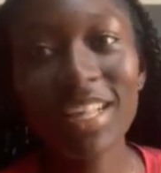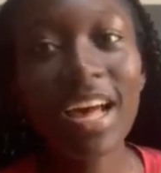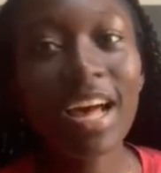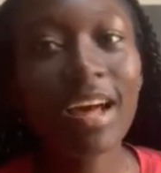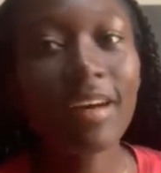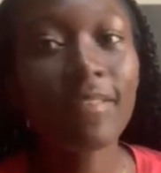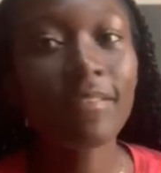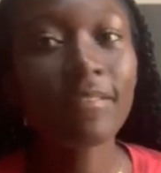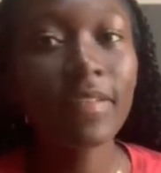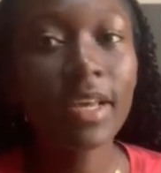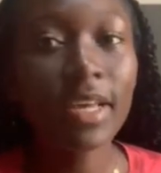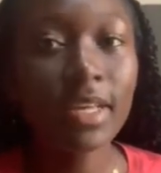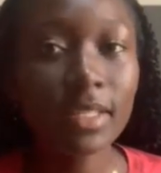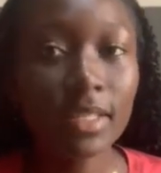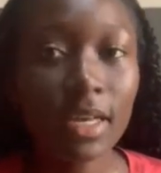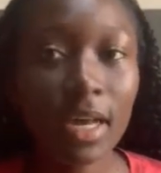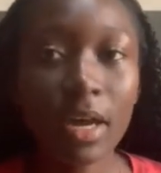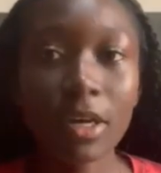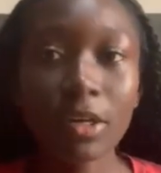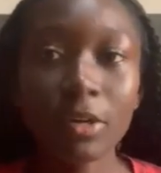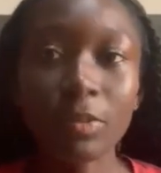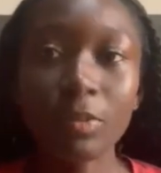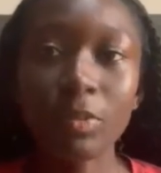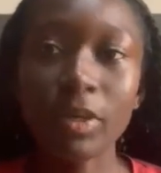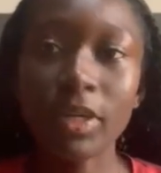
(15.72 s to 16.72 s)
that affect our
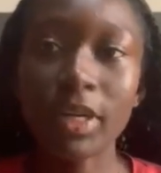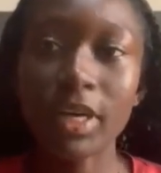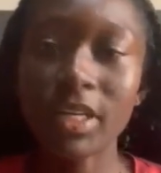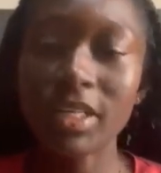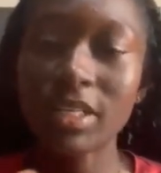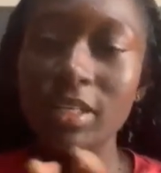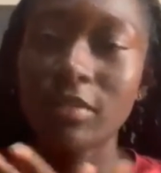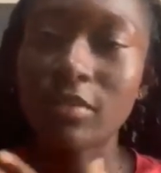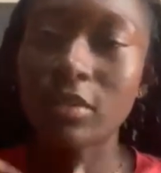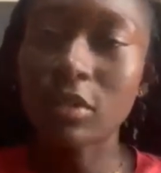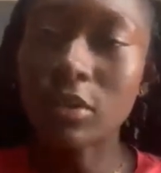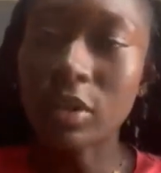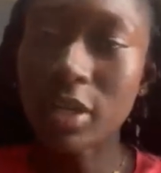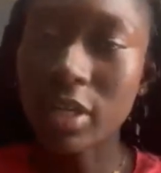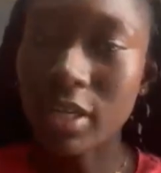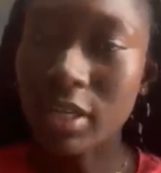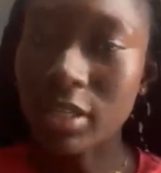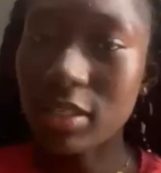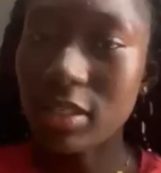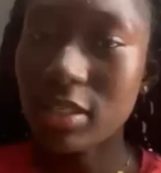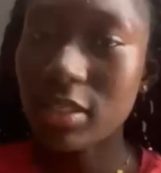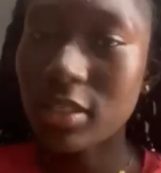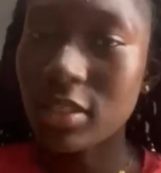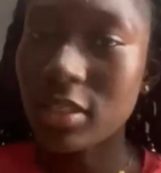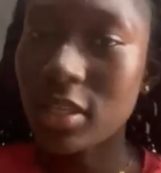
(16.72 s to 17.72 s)
reproductive
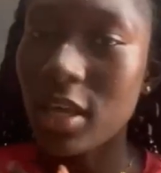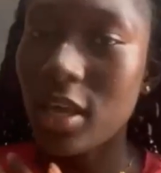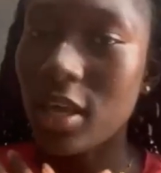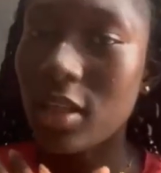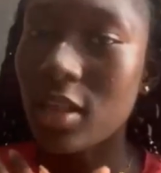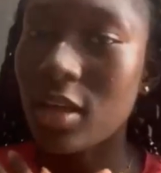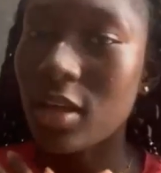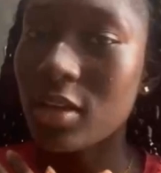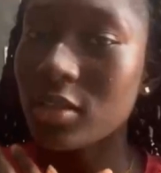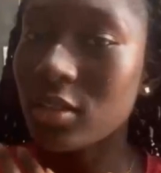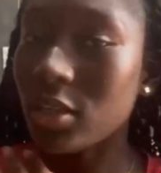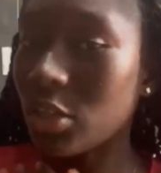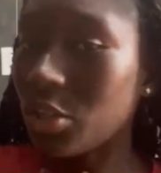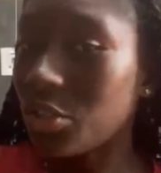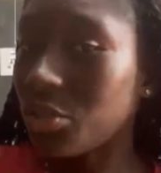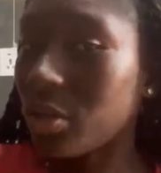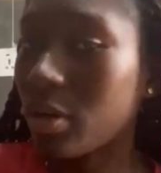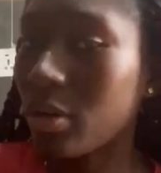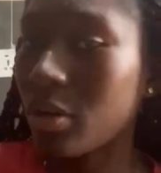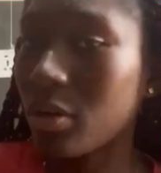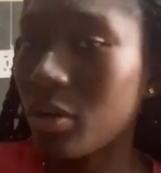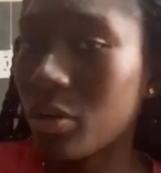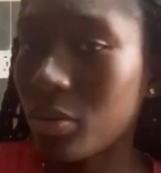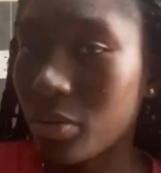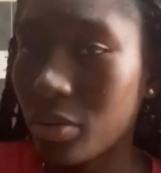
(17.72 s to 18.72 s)
organs and our sexual
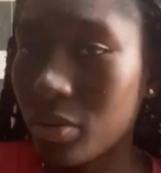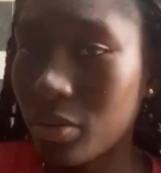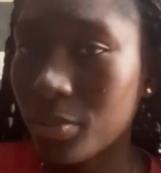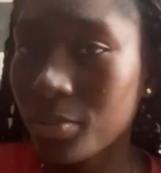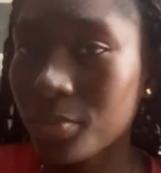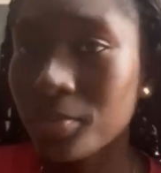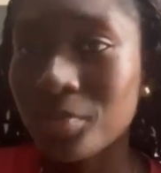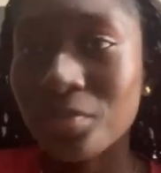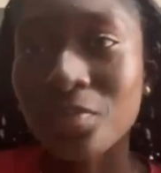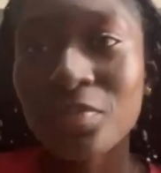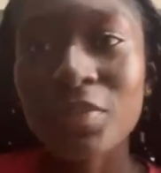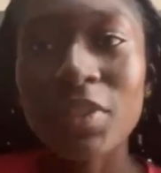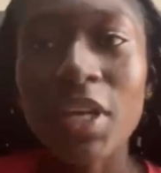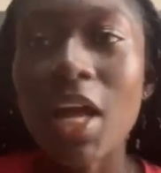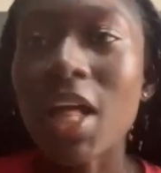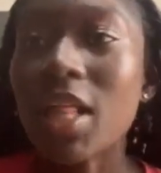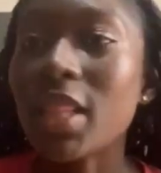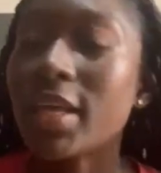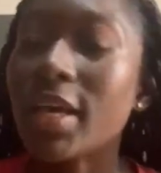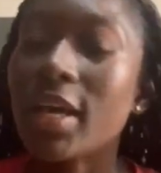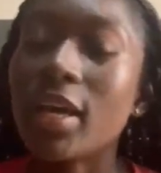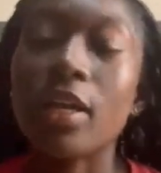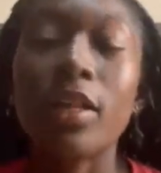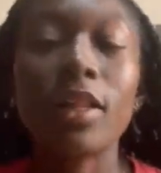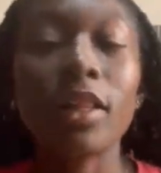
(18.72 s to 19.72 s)
health.
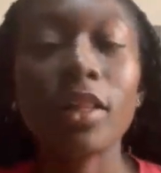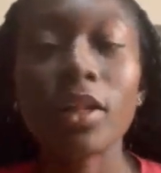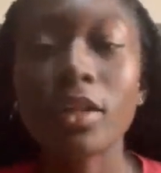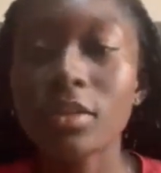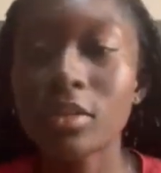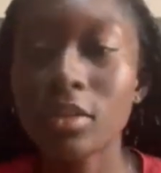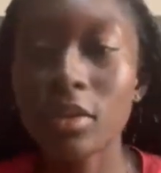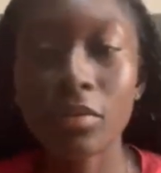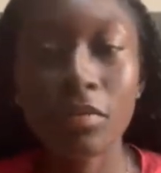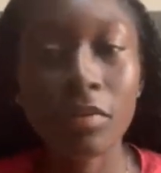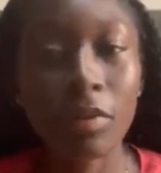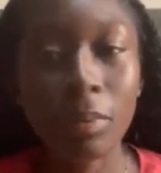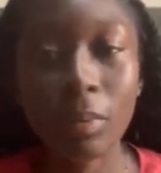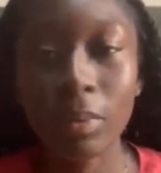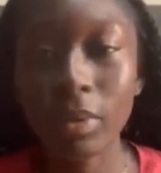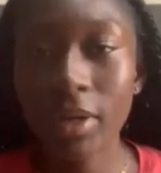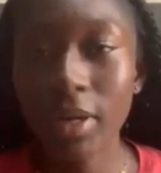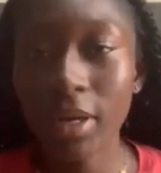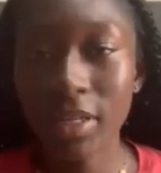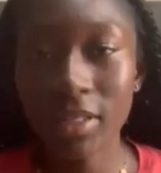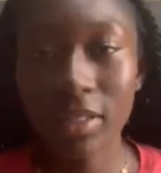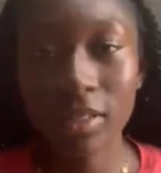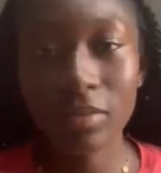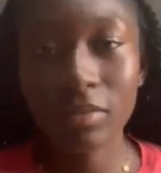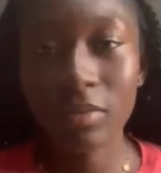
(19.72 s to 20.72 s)
There are lots of
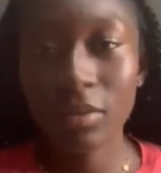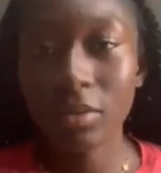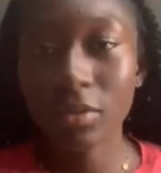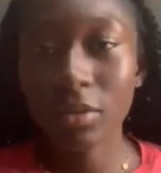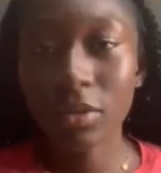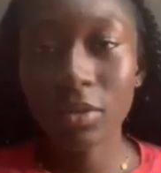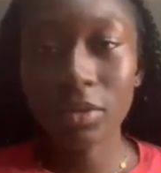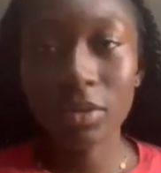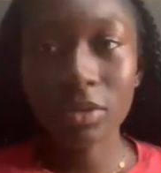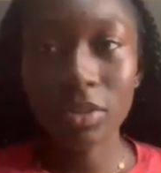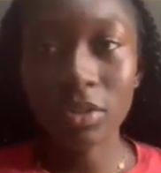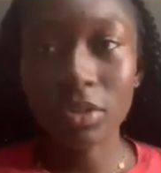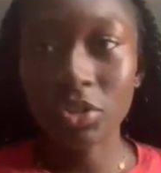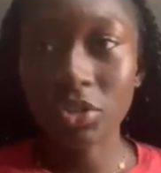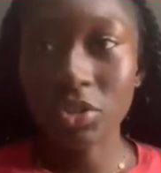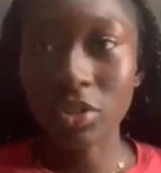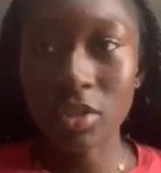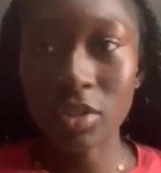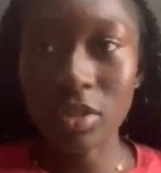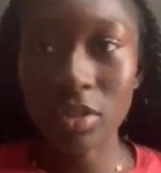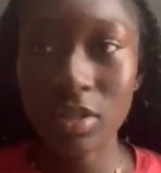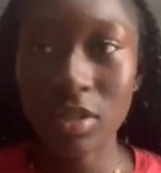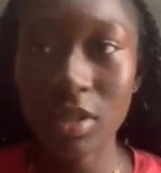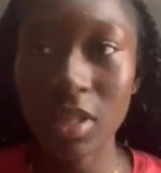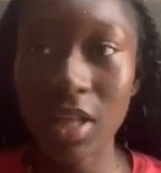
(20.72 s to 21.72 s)
reproductive health
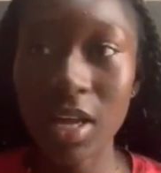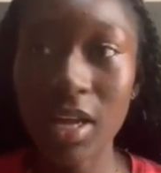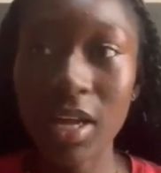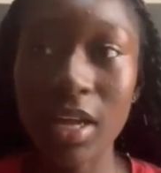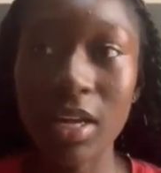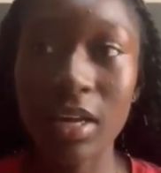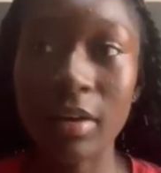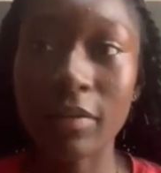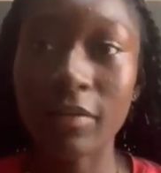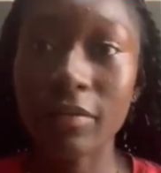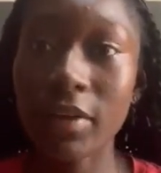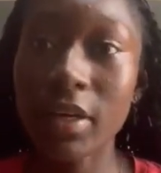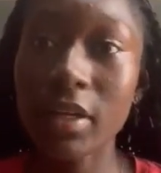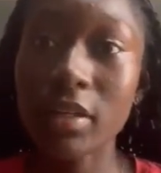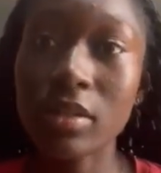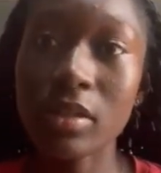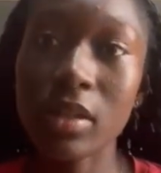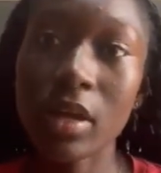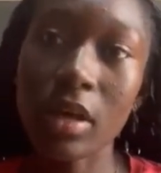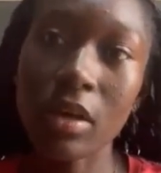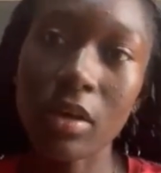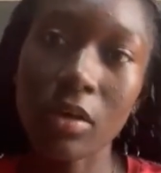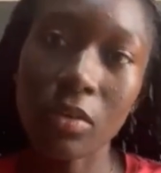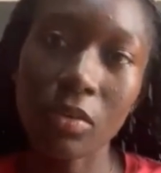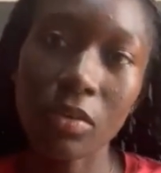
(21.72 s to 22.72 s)
conditions that can affect
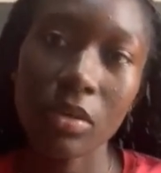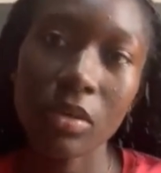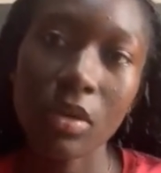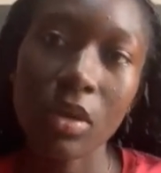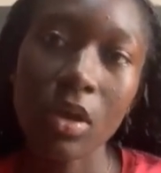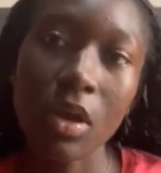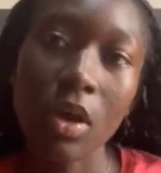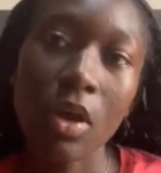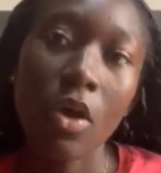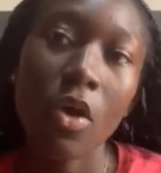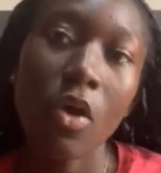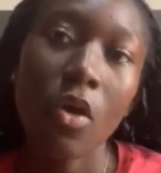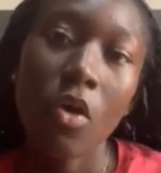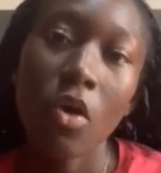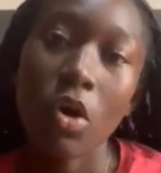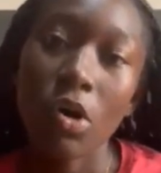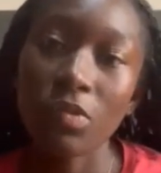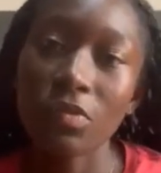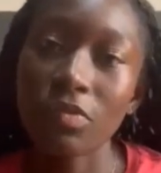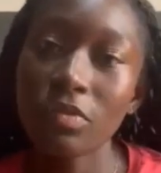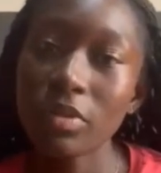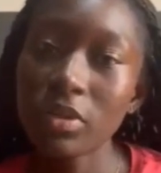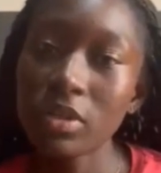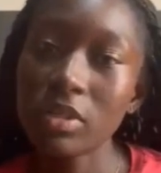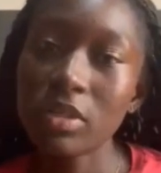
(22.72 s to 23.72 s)
our health,
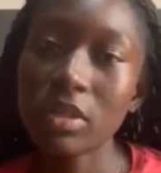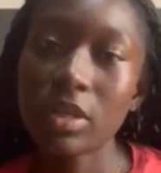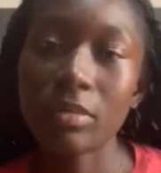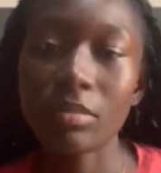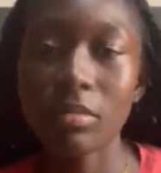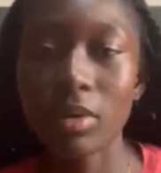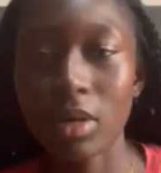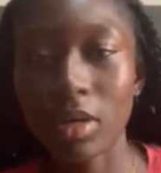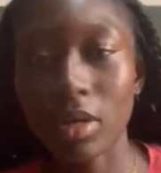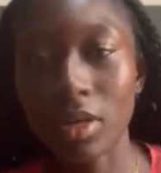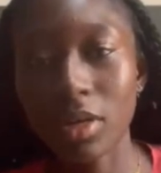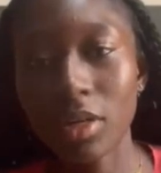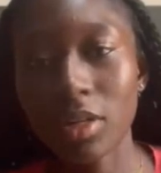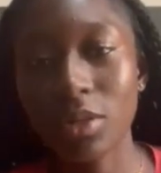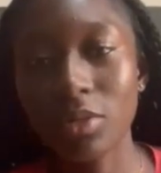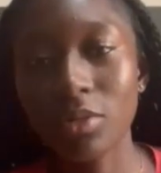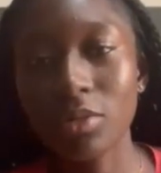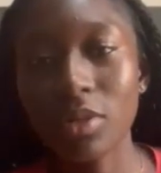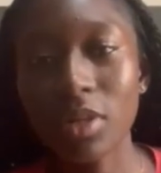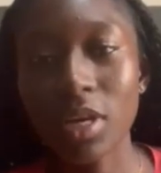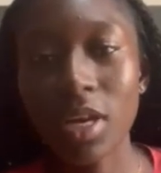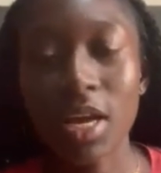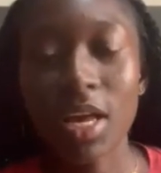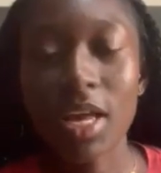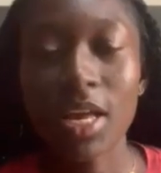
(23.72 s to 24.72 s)
of which some may
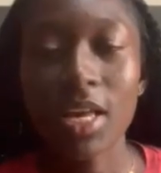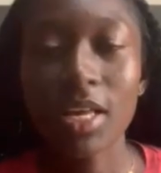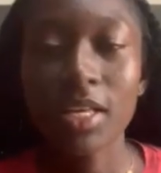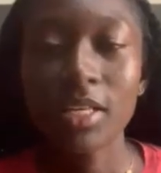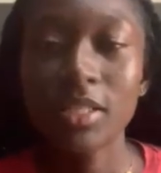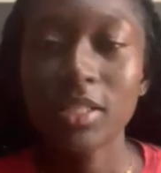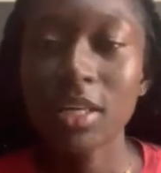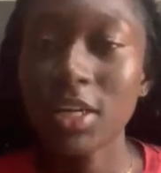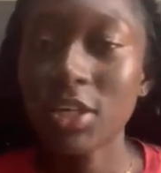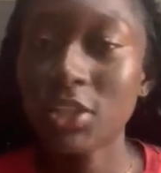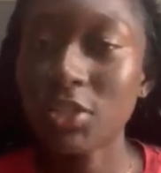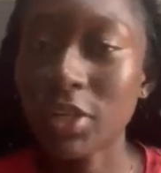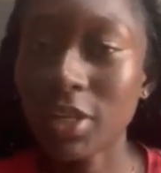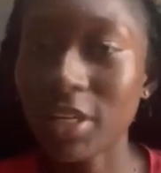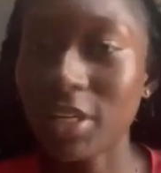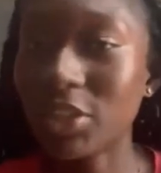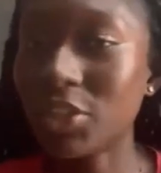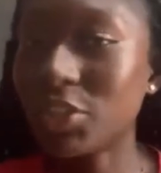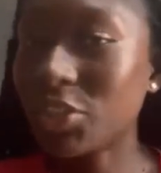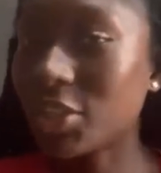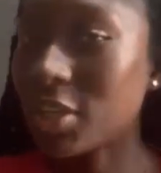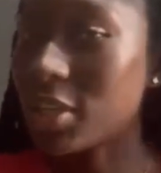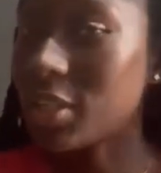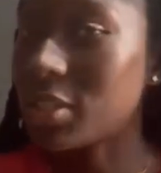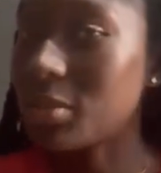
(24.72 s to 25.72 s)
include sexually
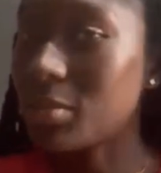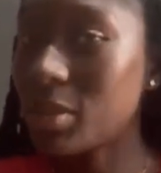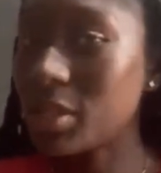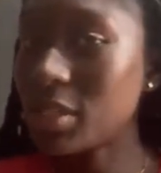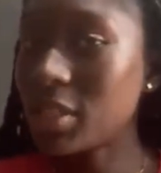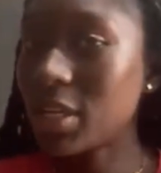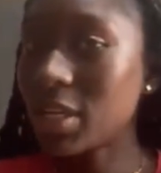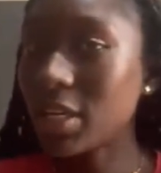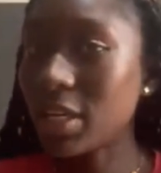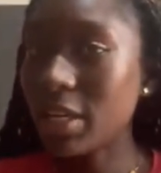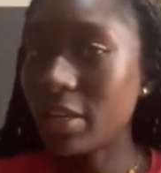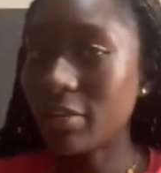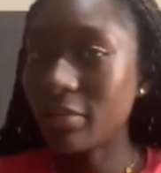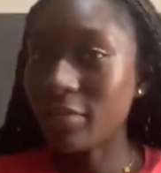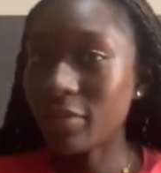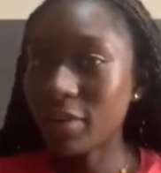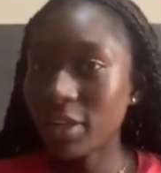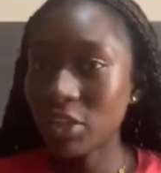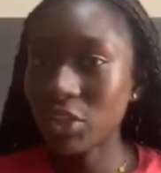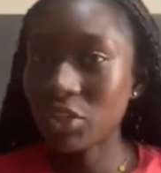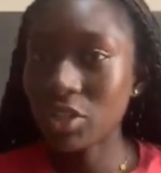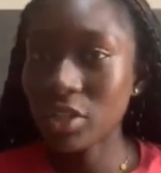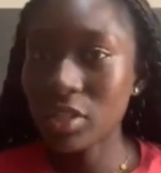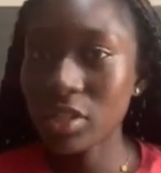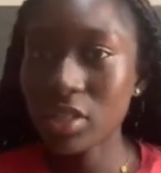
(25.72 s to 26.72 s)
transmitted
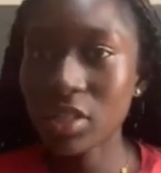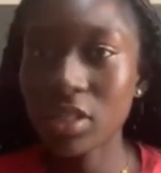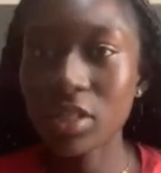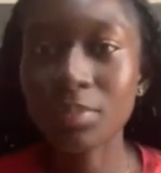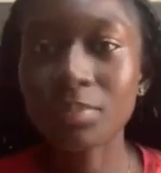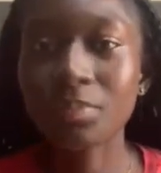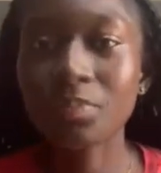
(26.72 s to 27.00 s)
infections,